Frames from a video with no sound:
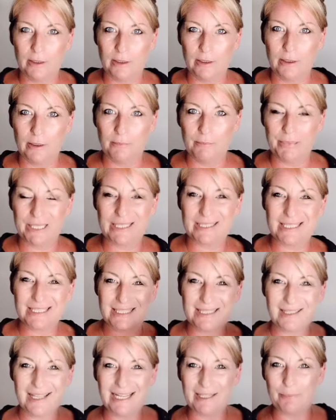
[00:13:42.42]
Because it's
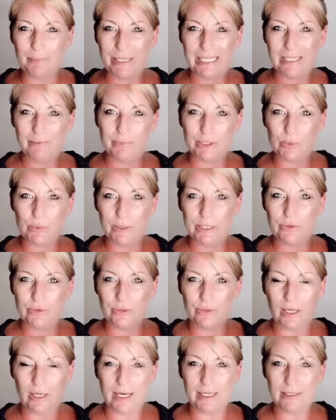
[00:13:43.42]
like being between two
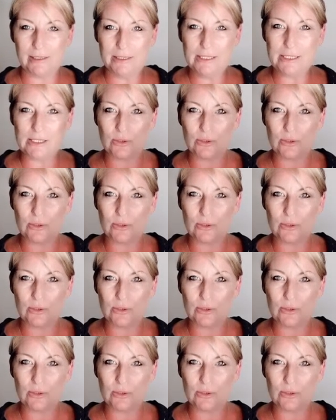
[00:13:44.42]
islands